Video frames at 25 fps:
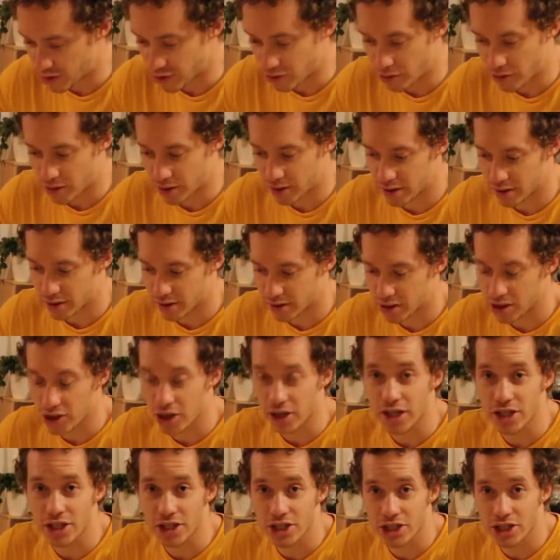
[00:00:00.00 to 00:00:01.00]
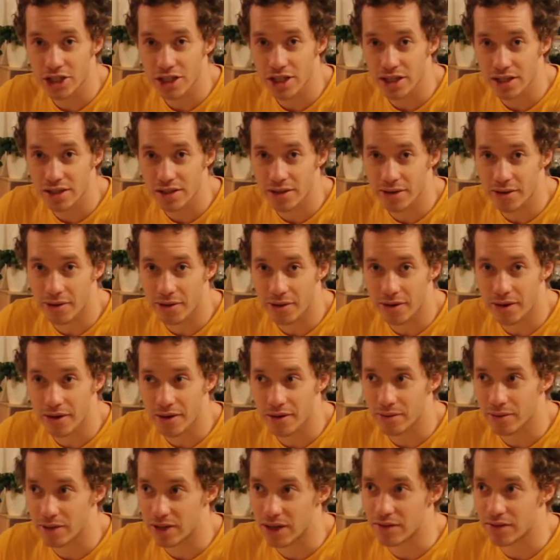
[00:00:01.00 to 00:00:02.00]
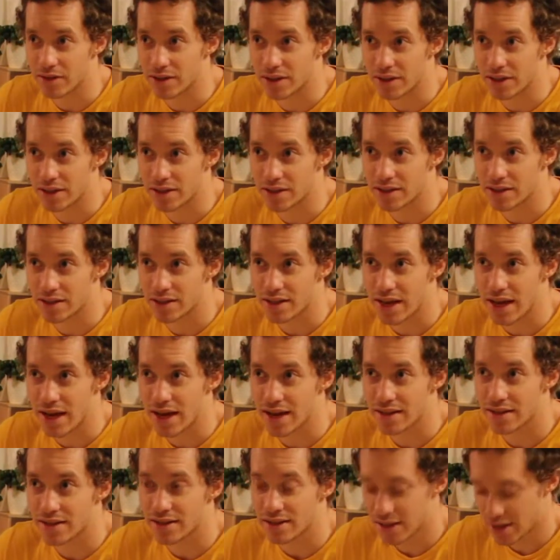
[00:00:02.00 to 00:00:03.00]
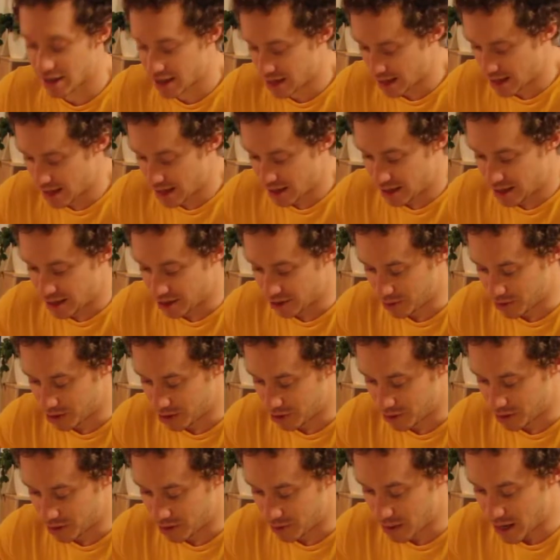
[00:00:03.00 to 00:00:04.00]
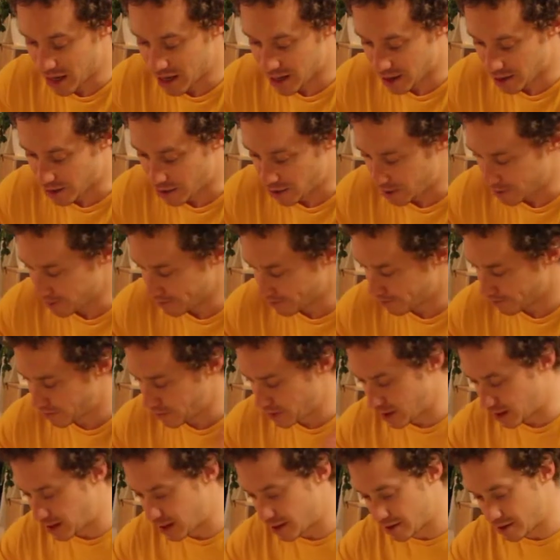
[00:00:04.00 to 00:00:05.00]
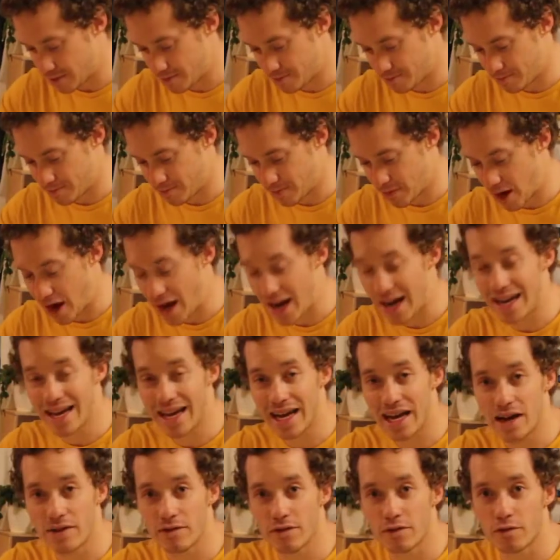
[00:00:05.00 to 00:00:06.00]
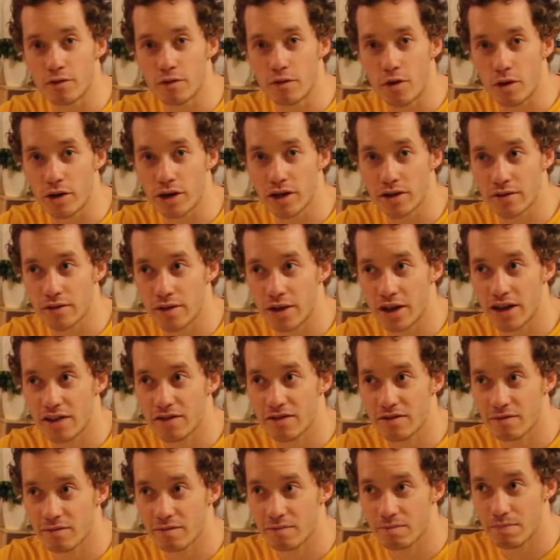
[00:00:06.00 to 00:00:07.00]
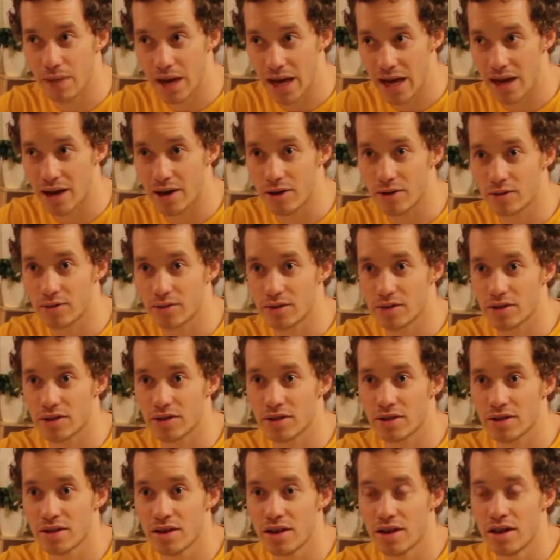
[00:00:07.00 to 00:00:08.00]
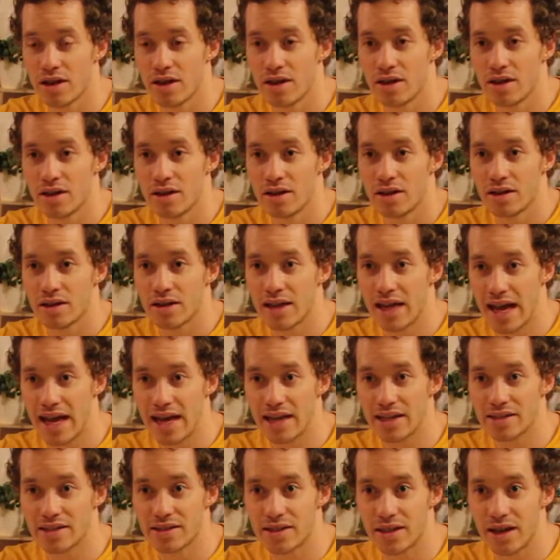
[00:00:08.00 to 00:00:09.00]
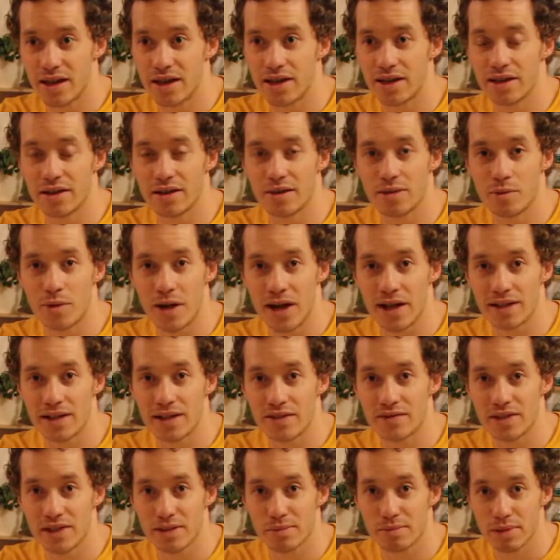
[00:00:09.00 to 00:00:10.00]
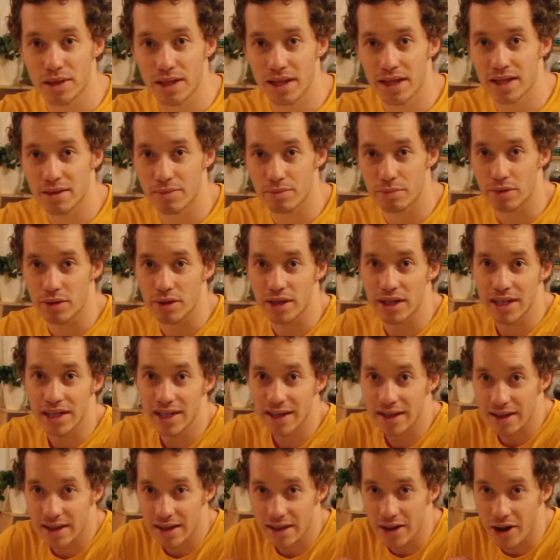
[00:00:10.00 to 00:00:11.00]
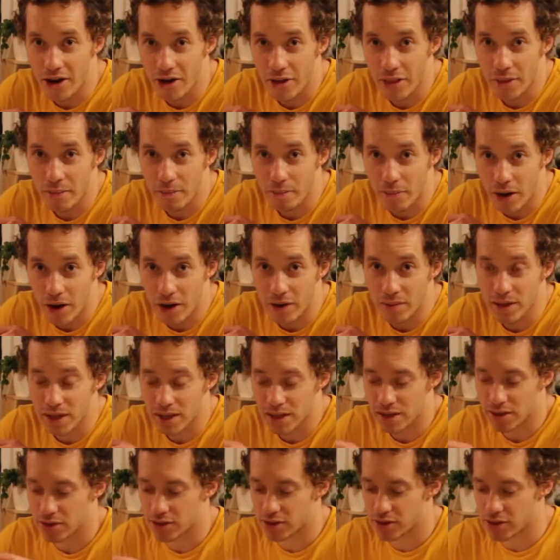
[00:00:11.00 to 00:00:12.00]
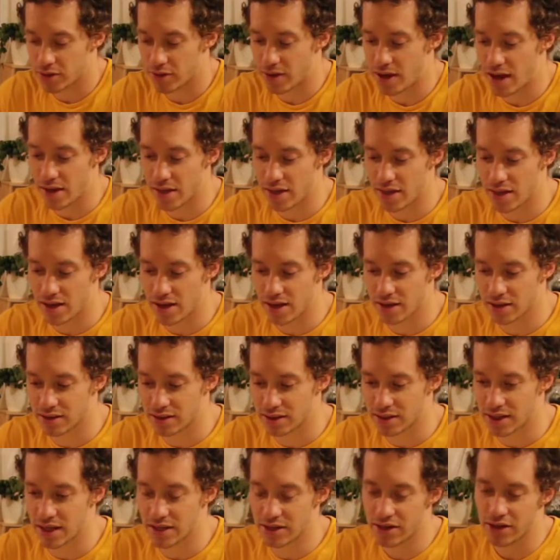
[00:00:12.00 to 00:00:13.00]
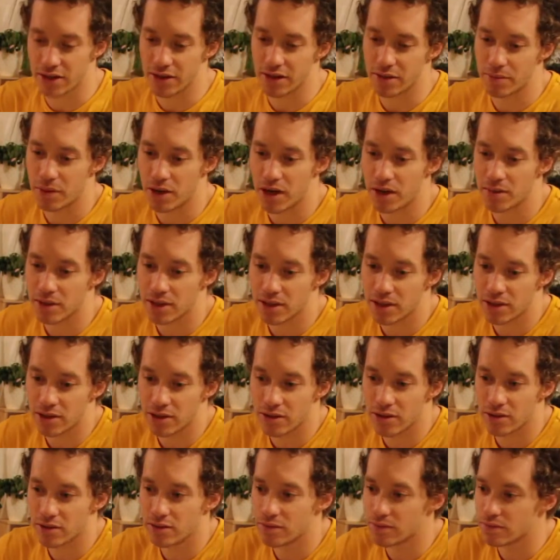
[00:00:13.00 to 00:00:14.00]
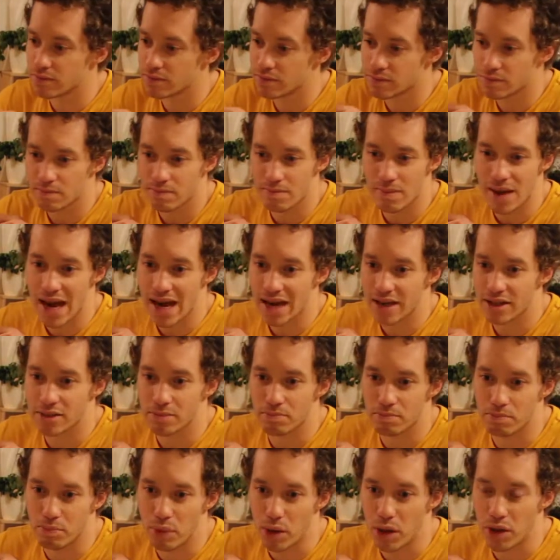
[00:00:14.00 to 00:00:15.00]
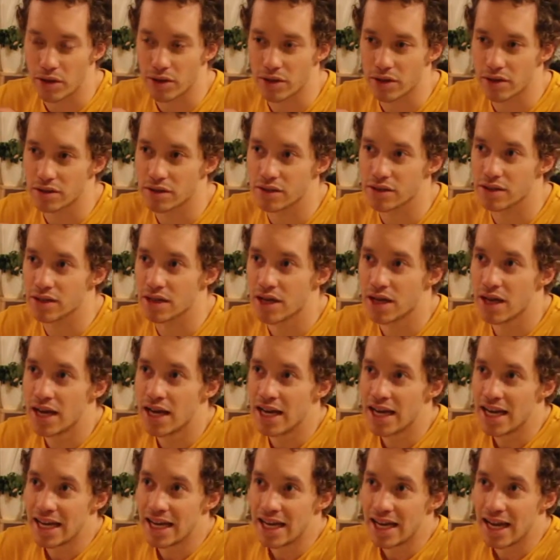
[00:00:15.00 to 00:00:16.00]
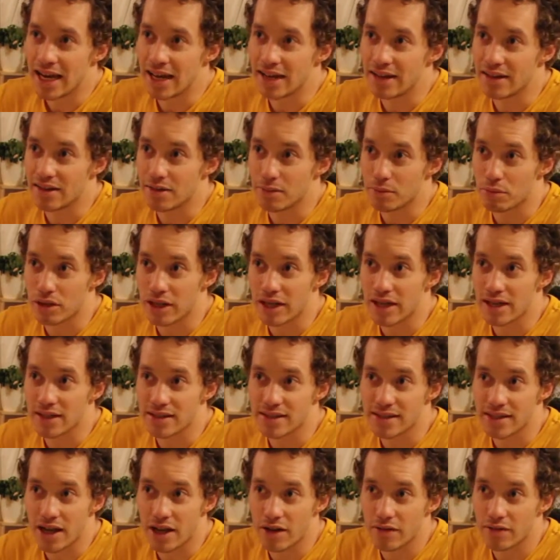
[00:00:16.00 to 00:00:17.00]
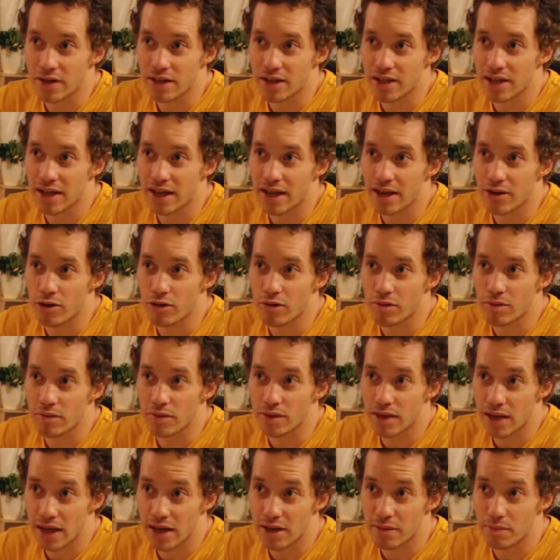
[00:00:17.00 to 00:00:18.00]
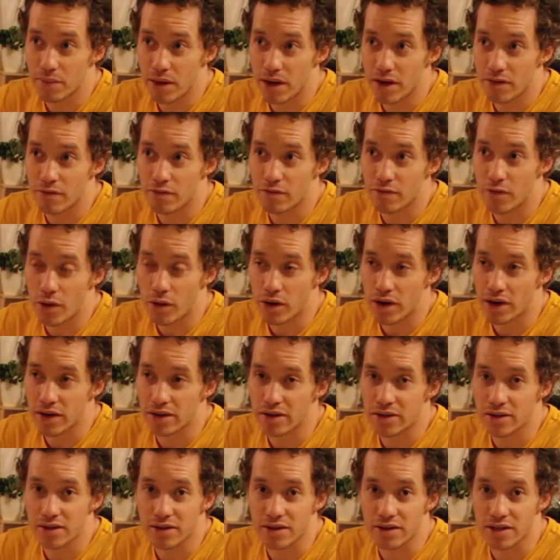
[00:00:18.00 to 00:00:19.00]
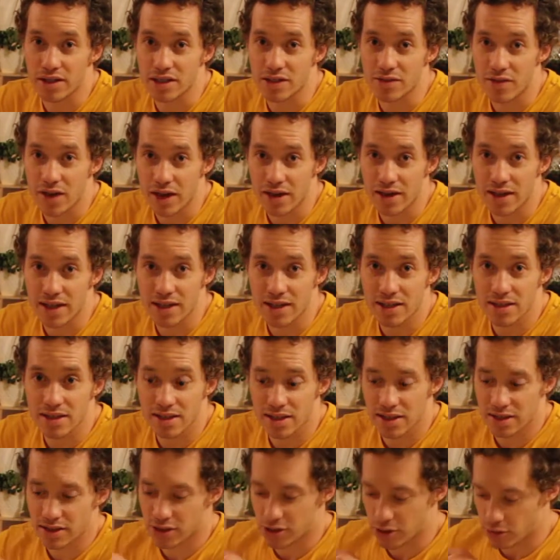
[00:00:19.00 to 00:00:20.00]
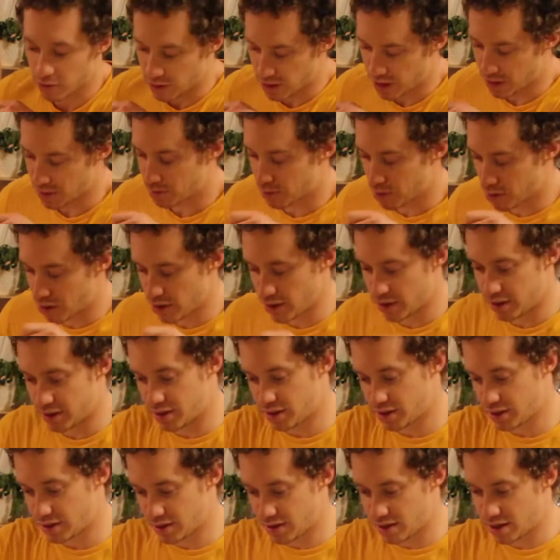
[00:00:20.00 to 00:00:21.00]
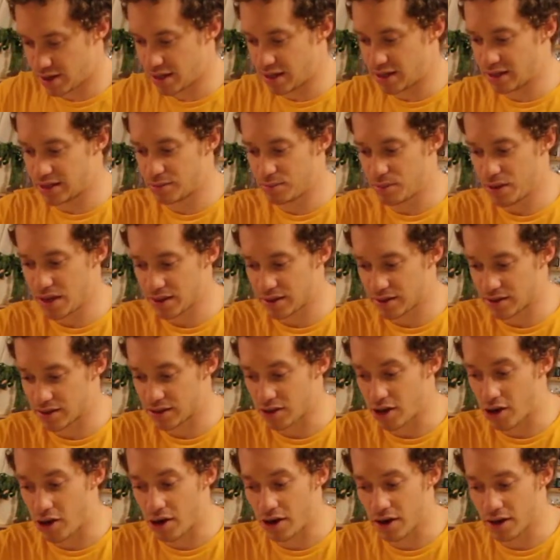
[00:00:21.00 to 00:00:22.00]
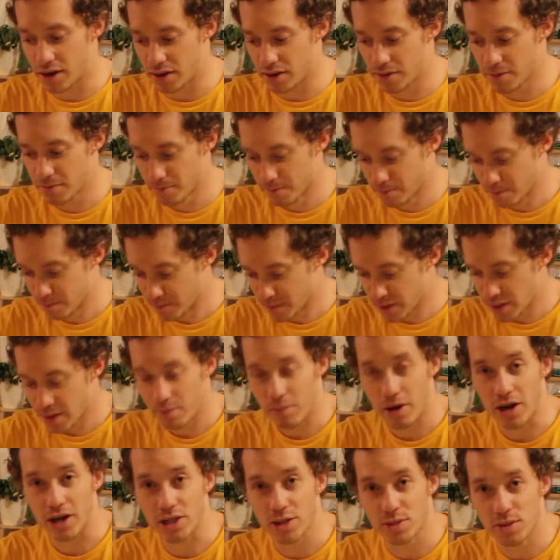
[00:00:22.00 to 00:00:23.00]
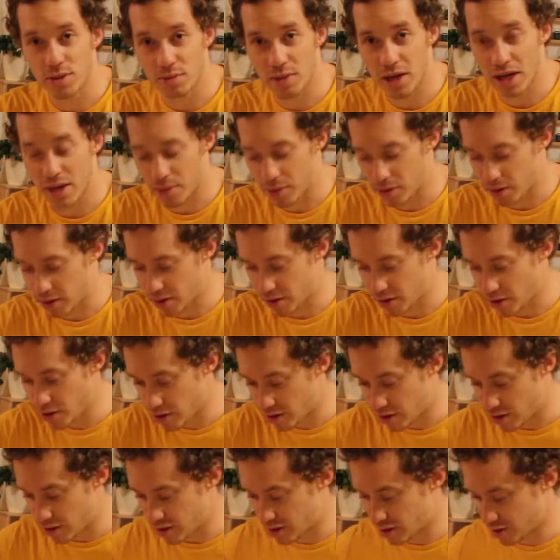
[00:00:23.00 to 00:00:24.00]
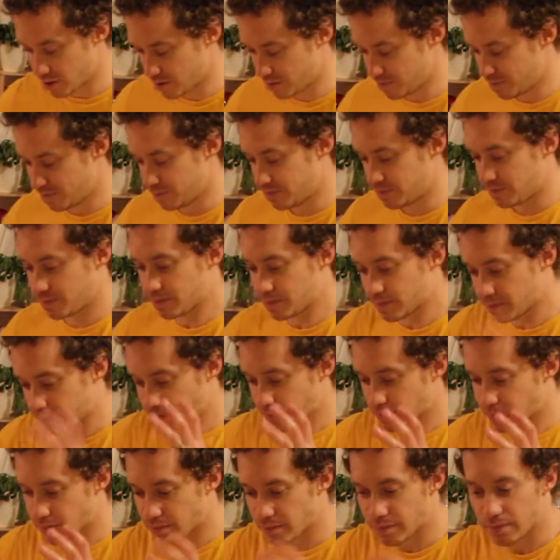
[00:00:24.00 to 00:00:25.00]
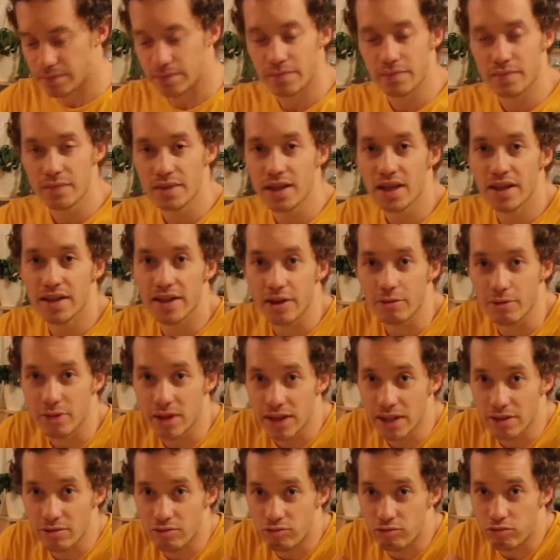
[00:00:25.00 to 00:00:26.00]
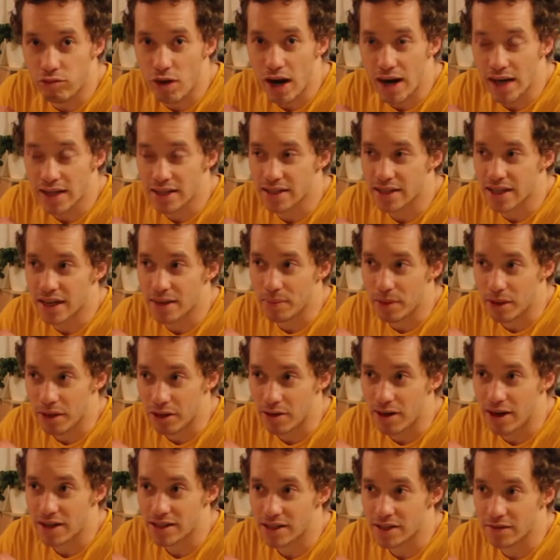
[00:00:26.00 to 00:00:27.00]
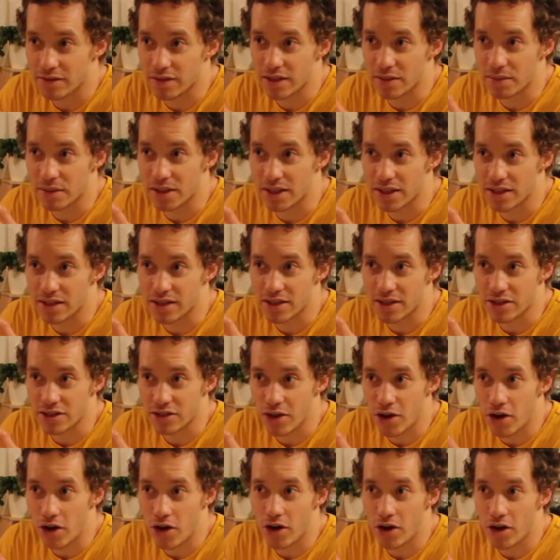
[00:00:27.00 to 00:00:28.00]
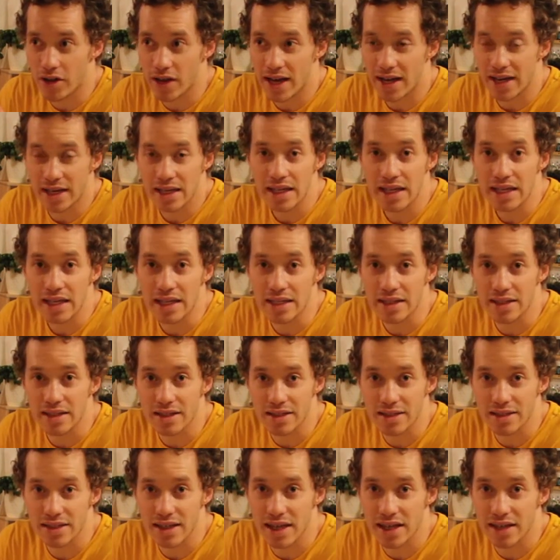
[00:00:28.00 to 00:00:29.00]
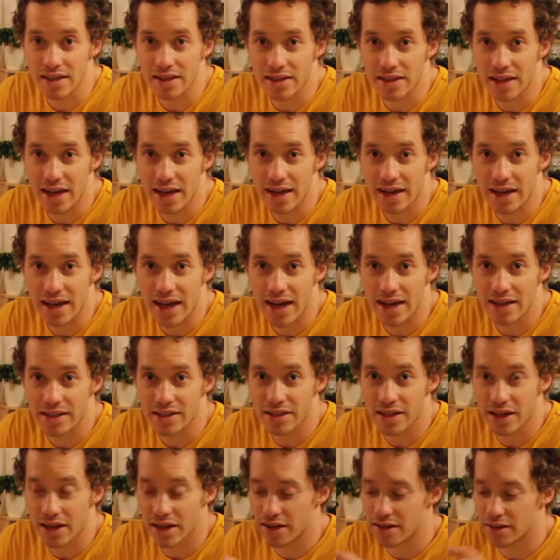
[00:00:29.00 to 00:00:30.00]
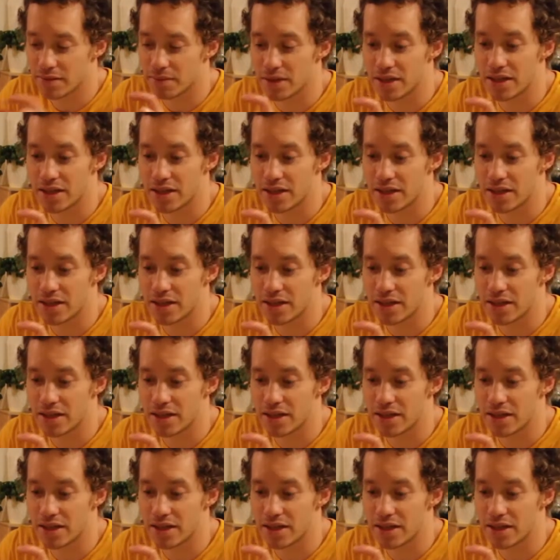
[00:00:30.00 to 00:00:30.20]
your cookie sheet, or whatever it is that you'll be doing your baking on. I have a 45-pound cast iron weightlifting plate preheating on the barbecue. So that thing stays on the barbecue, max burners, and the plate itself can get above 400 degrees Fahrenheit. So when I put these pizzas on, parchment paper and all, they really rise up aggressively because there's all that heat contained in that cast iron,